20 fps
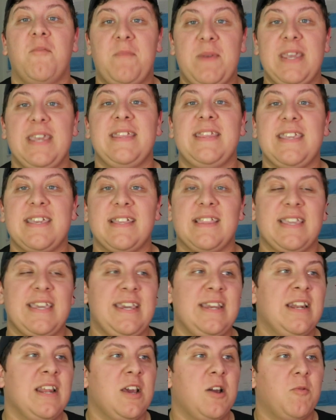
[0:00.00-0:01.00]
of Being the
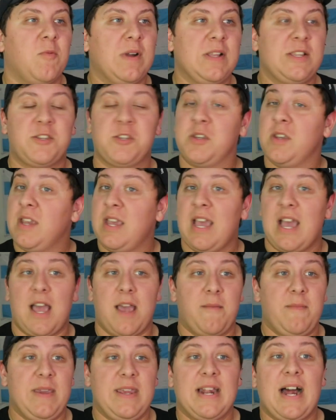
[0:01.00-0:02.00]
Elite, which,
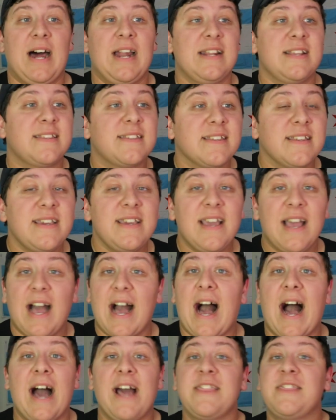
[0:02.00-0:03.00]
I mean, honestly,
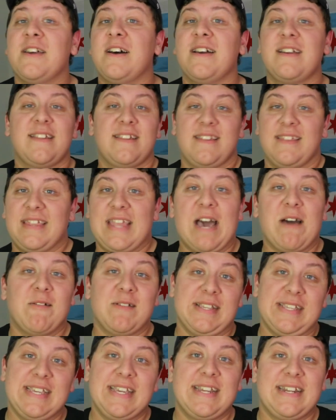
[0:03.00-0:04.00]
I thought that
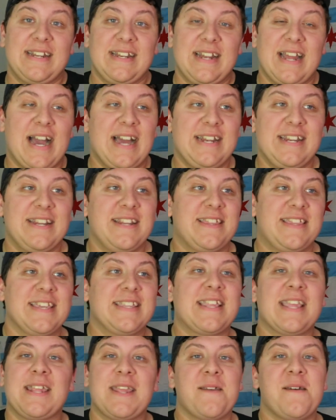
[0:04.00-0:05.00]
was it. I didn't
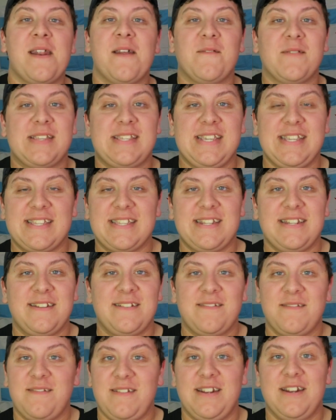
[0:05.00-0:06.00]
think that they'd have a
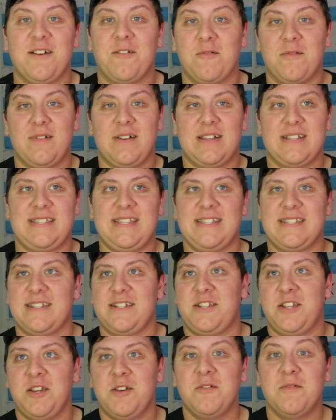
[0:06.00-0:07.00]
season, you know, a
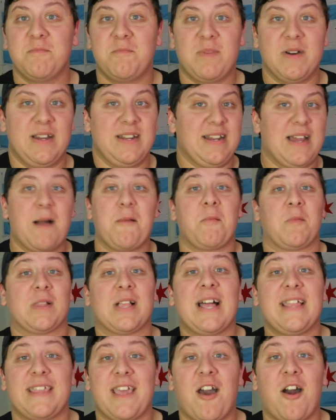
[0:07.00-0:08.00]
season 2, but I'm
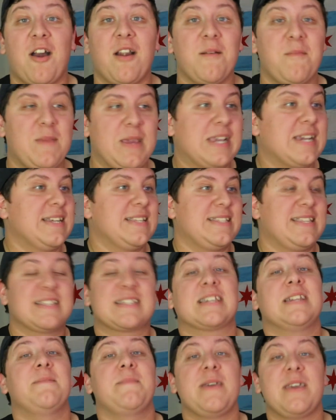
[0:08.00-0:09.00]
glad they are, because this
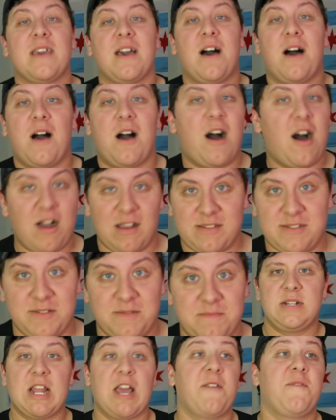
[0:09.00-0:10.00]
is going to be
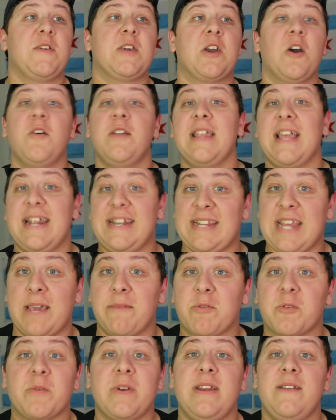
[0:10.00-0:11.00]
awesome. Now, if you go to that
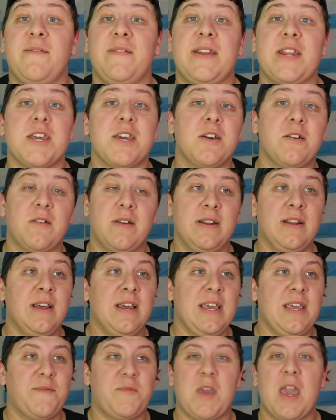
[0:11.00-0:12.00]
table read video, and
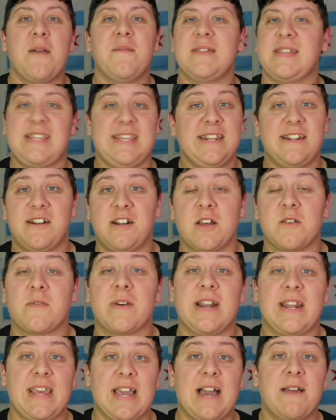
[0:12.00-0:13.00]
if you haven't seen it
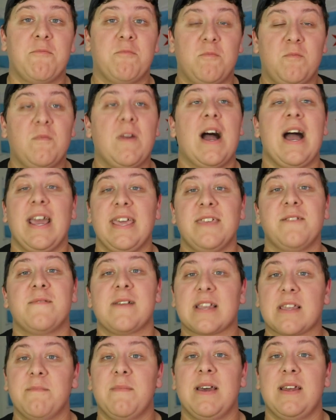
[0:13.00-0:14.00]
already, I highly
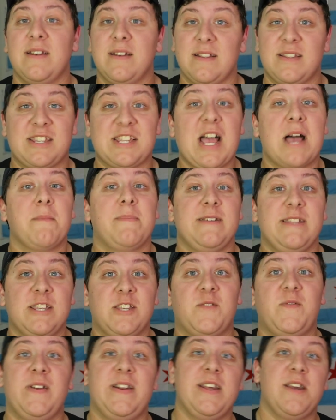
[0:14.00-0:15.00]
recommend stopping
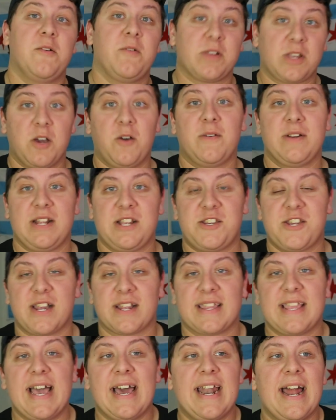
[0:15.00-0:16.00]
this video and going to
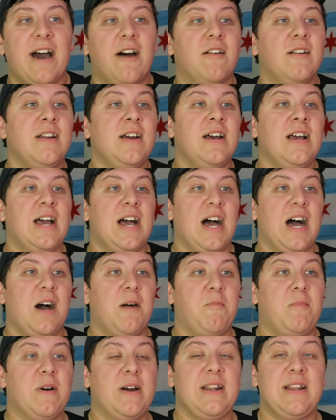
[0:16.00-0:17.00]
check that
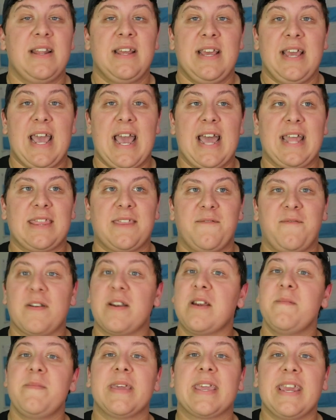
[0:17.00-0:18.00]
out, but at the
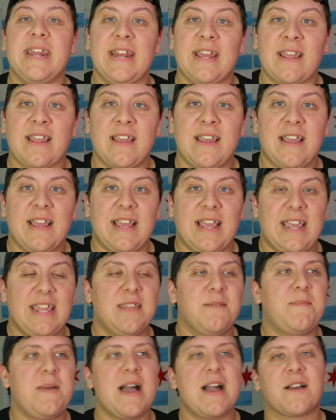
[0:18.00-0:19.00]
very beginning, in
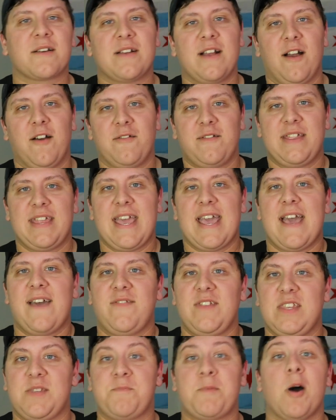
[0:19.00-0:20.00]
the background, they have these